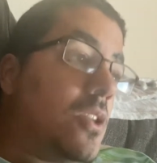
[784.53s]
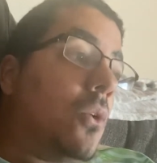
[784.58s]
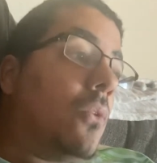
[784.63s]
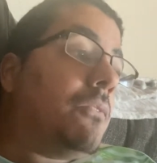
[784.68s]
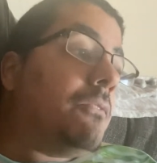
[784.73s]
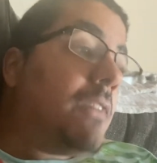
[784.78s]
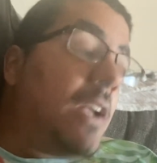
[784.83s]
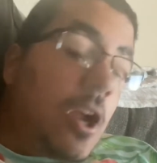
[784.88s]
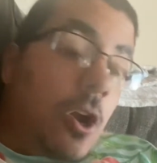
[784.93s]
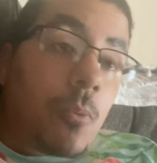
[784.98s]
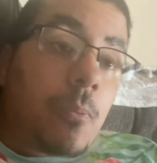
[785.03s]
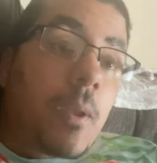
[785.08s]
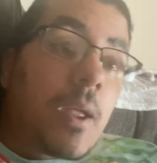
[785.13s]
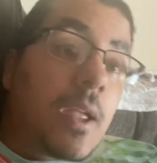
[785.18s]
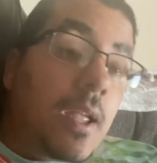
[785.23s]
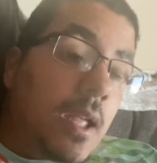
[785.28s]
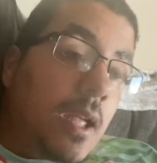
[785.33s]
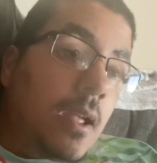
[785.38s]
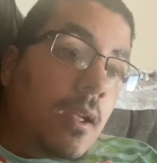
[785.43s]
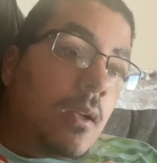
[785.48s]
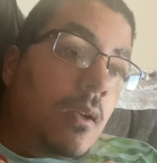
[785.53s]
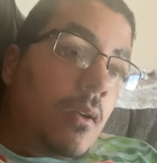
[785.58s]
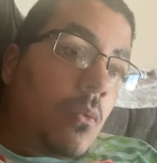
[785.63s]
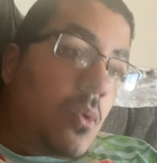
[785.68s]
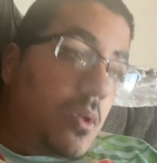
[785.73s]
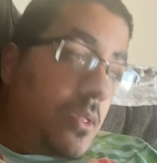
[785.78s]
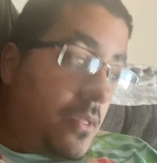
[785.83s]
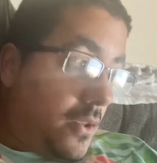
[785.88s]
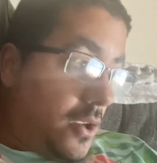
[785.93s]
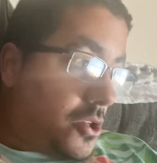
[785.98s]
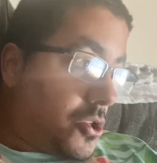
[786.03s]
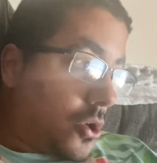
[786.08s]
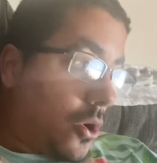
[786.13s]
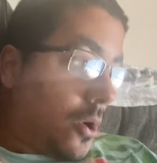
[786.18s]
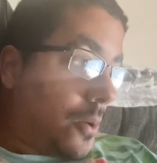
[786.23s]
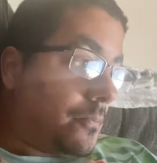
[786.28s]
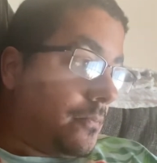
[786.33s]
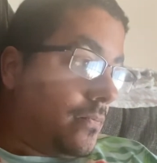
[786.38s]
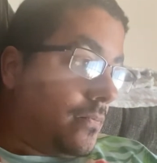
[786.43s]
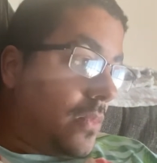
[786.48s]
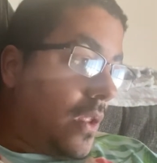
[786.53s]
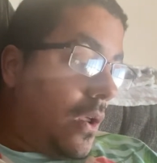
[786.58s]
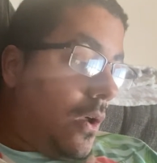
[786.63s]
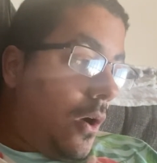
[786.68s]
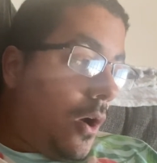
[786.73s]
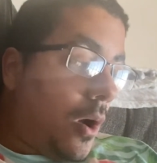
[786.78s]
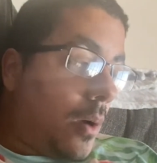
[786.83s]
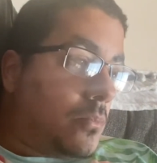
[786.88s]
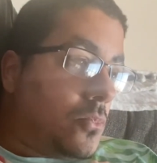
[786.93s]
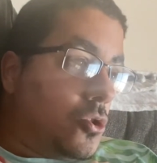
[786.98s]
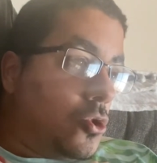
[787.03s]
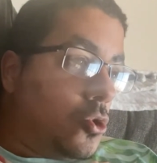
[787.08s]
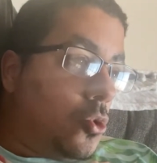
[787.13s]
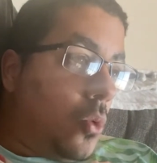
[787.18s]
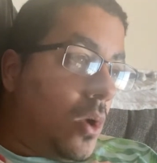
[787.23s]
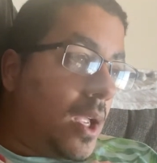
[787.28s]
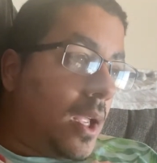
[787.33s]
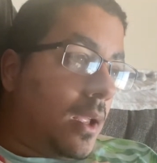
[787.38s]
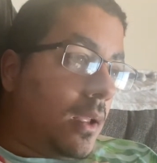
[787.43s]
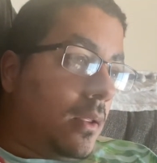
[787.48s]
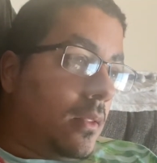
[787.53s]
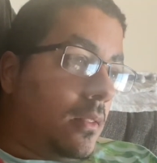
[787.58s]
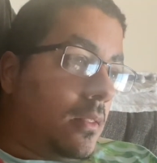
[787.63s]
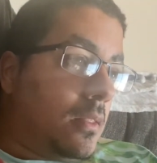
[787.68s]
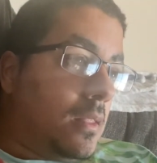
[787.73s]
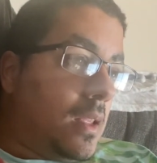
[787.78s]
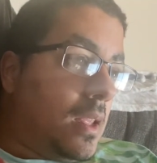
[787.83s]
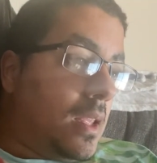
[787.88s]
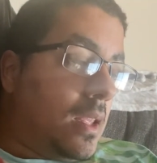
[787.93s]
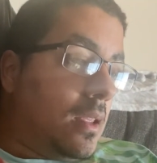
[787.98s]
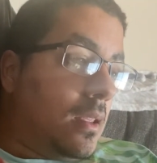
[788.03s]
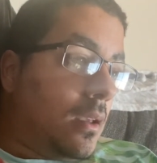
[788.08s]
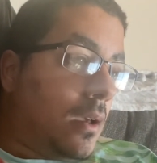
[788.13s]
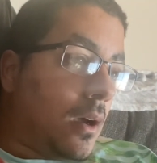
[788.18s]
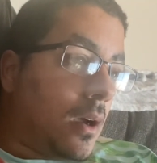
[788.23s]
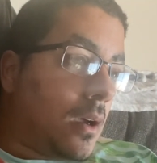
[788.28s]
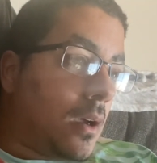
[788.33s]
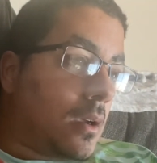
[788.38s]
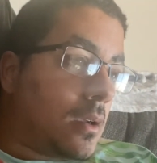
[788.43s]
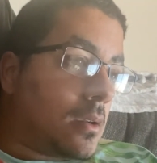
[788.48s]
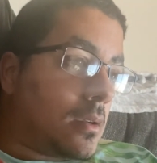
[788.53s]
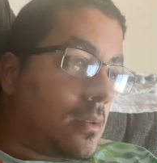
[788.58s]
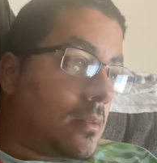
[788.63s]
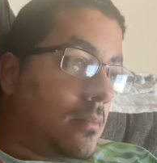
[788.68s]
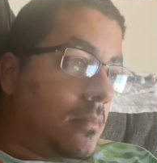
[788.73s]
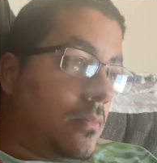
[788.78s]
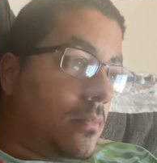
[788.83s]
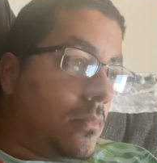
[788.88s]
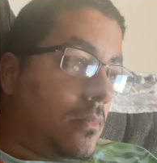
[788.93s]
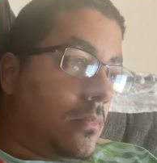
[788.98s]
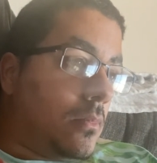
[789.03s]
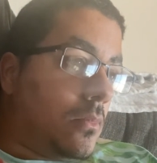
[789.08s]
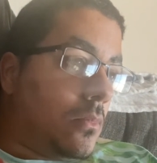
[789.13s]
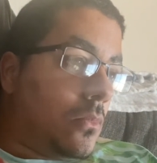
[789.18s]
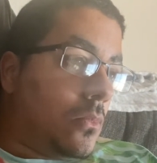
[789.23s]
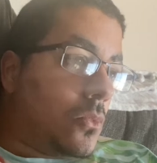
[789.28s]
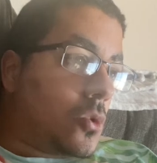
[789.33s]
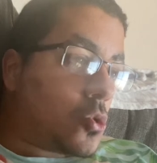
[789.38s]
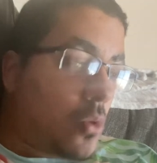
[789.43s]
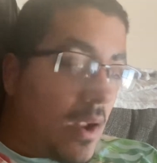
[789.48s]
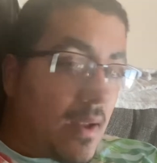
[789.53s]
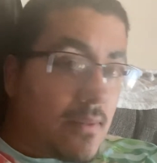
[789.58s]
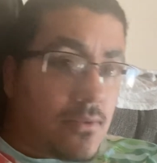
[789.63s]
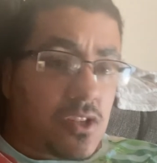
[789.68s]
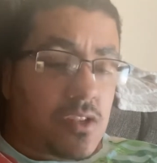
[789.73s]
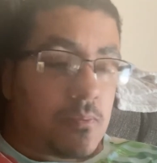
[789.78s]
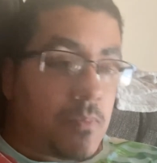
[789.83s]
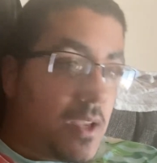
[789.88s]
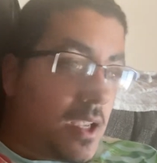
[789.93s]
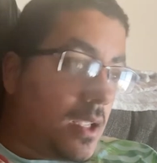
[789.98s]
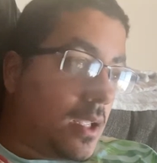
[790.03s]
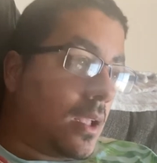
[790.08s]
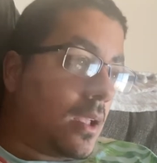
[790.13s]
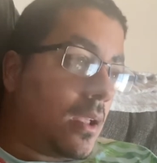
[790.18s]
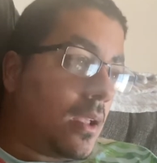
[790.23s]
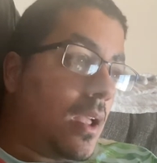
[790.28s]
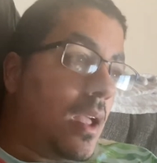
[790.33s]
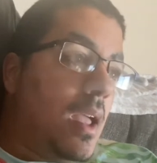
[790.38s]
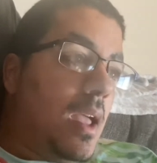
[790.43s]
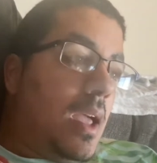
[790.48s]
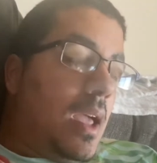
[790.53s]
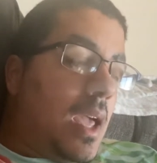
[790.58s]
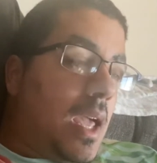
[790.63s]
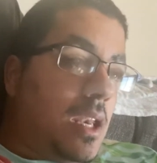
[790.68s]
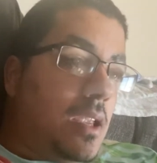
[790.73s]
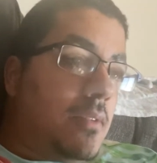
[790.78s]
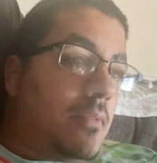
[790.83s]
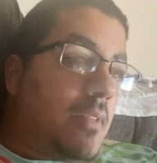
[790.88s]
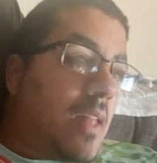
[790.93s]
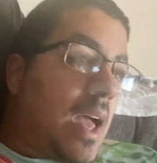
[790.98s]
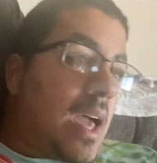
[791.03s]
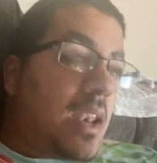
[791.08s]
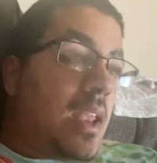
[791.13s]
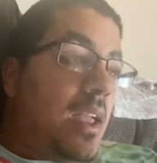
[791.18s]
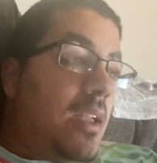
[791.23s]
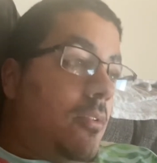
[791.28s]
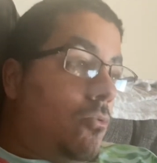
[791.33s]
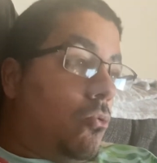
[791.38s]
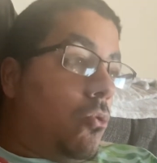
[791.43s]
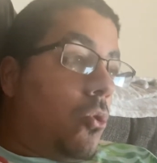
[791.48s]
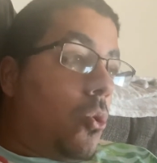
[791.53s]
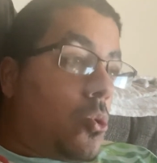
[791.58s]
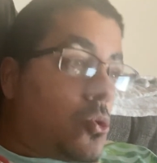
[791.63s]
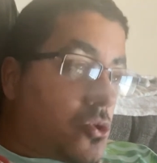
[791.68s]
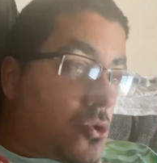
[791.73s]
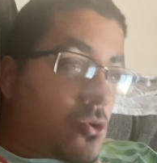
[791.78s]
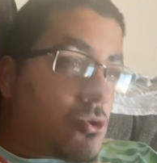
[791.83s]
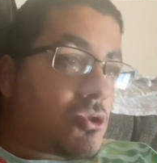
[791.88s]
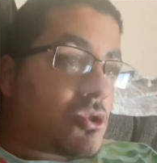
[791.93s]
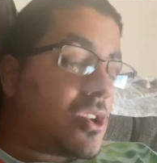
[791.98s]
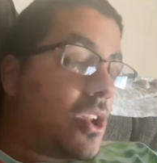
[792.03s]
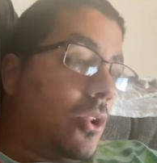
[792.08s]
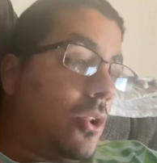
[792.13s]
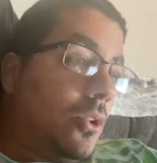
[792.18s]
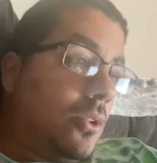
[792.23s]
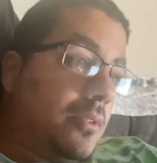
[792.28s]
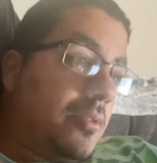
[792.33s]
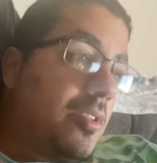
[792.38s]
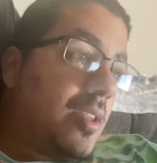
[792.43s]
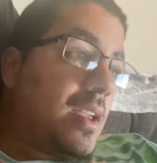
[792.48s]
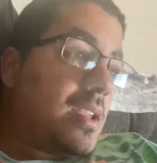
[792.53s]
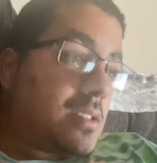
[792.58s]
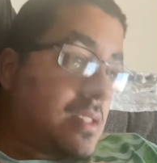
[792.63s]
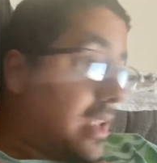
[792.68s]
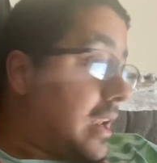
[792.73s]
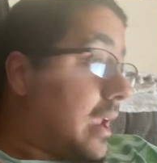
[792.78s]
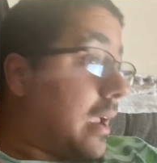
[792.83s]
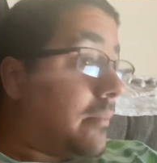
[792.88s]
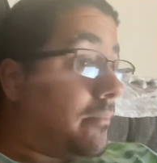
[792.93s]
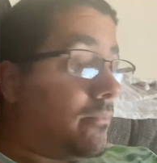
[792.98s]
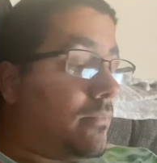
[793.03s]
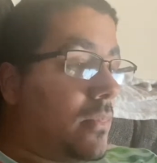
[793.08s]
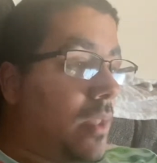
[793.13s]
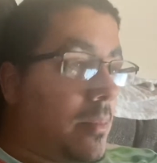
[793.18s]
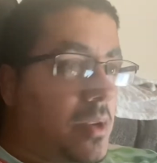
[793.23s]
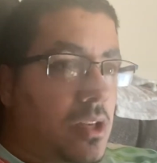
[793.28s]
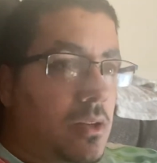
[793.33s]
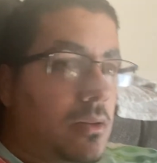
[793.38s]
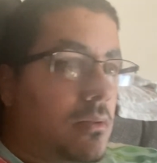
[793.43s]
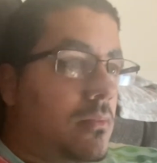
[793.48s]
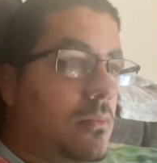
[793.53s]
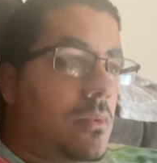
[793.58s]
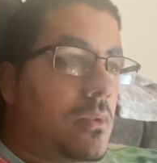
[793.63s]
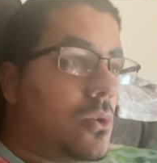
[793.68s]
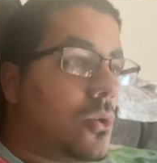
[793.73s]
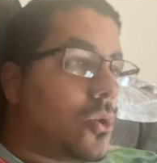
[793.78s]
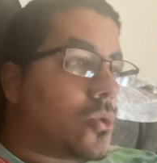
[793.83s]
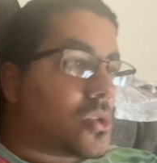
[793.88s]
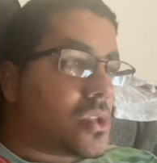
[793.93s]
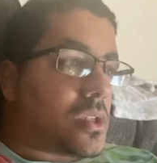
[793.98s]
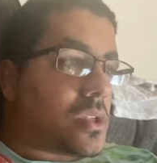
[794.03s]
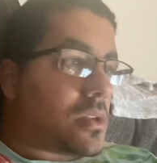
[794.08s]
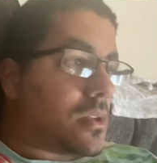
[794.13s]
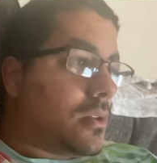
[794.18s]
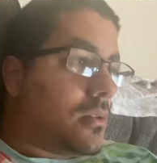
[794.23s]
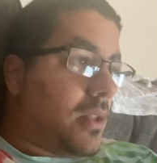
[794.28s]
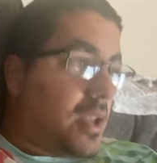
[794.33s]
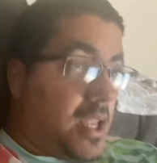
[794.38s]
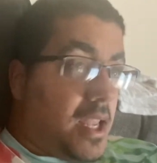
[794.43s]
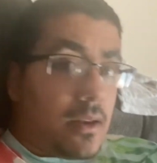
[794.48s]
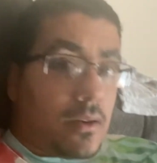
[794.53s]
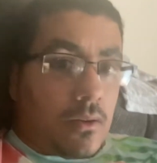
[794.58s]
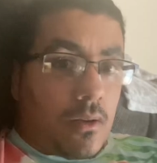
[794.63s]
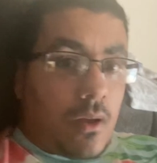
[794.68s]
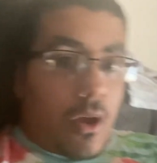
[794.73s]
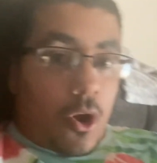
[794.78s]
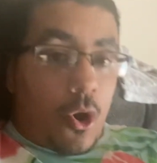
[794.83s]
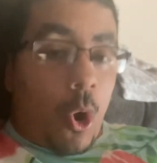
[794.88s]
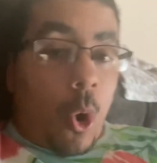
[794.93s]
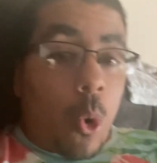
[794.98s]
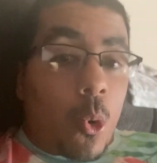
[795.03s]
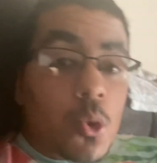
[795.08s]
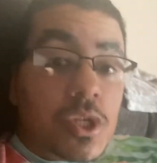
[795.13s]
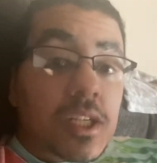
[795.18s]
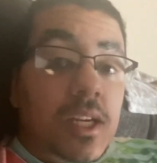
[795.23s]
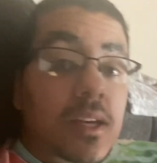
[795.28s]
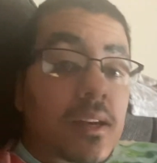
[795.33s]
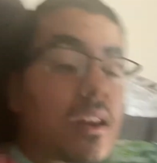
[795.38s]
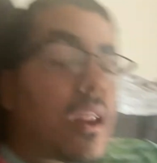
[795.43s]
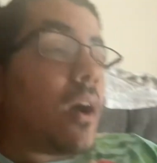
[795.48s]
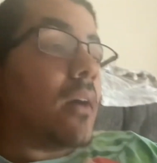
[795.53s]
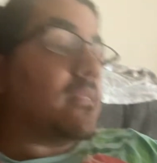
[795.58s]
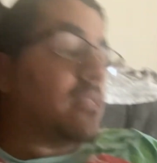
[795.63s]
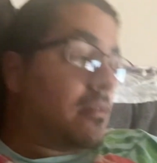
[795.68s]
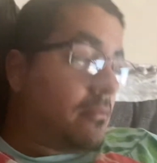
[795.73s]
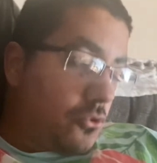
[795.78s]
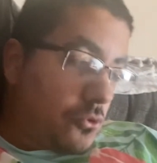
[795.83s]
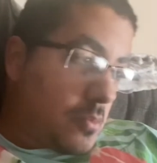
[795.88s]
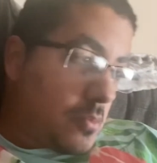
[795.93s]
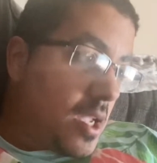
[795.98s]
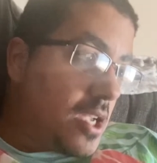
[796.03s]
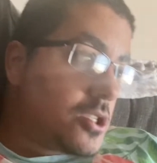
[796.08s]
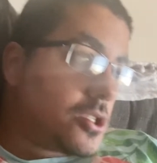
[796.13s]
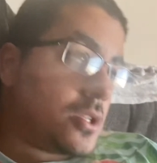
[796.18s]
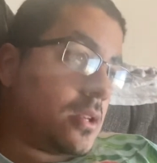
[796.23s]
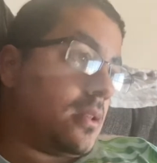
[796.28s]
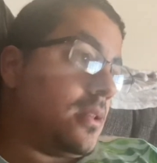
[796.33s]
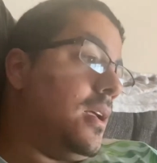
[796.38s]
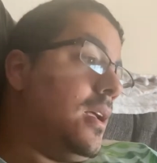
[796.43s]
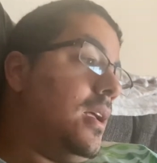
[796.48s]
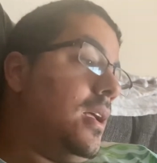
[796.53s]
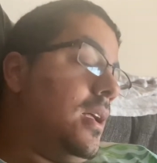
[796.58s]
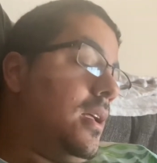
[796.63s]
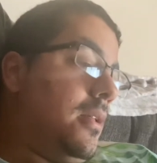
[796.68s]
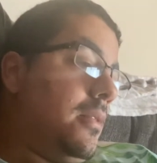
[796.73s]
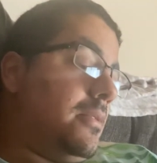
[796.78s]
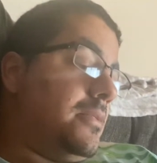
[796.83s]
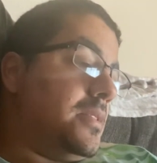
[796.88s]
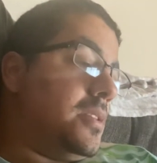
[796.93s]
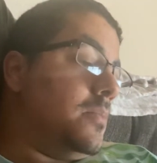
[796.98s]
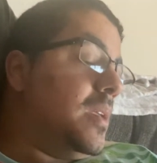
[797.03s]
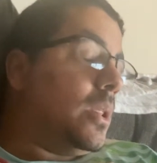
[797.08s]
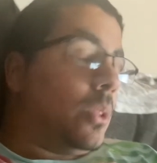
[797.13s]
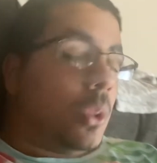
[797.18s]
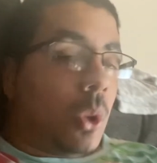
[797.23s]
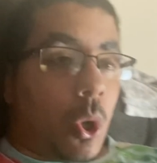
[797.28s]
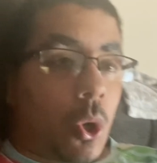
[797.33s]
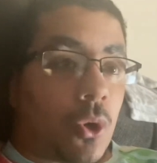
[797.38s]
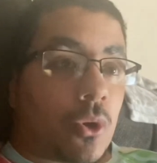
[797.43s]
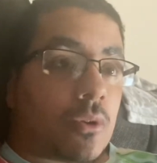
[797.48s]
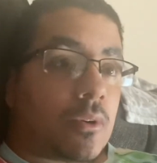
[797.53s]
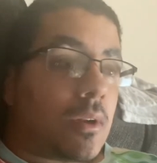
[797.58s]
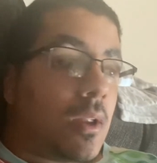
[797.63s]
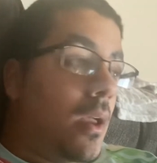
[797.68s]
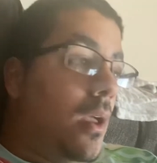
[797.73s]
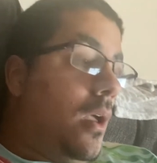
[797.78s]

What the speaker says: Finger picking with the guitar, doing the Travis picking, any of that, those are still things that there's, again, an ocean of information to be learned.